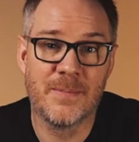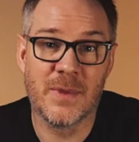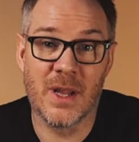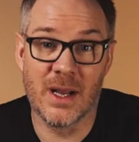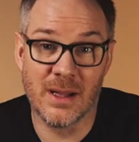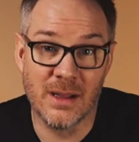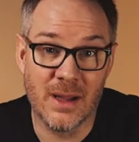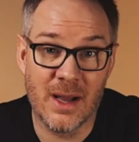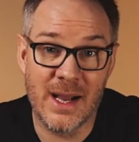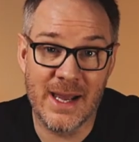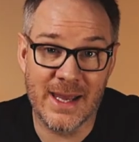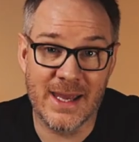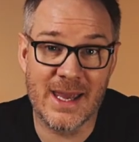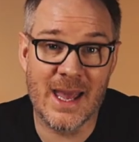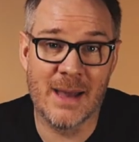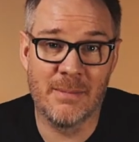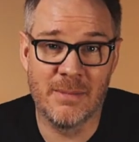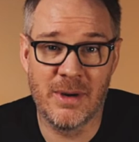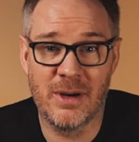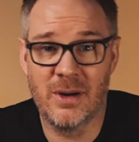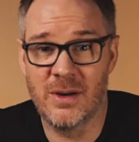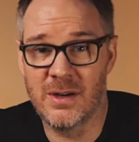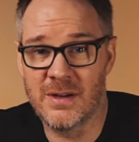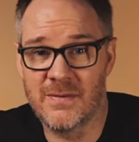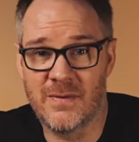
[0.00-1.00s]
A light can
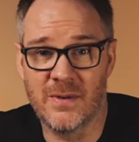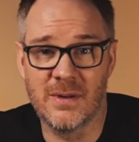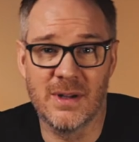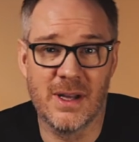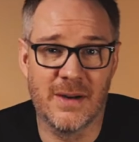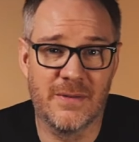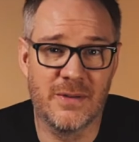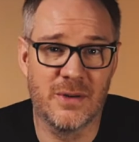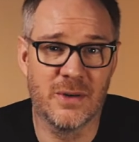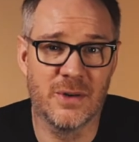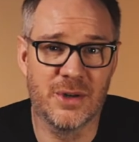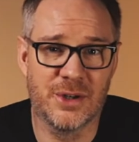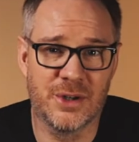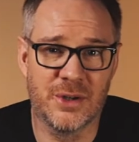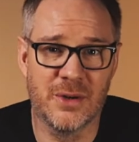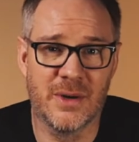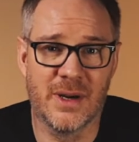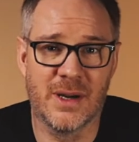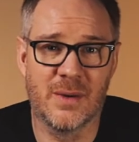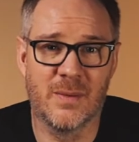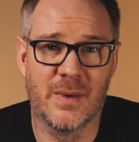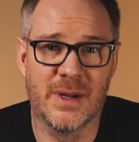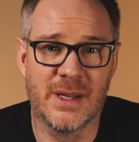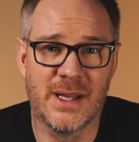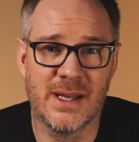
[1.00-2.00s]
be useful if you're
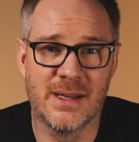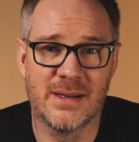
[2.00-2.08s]
shooting when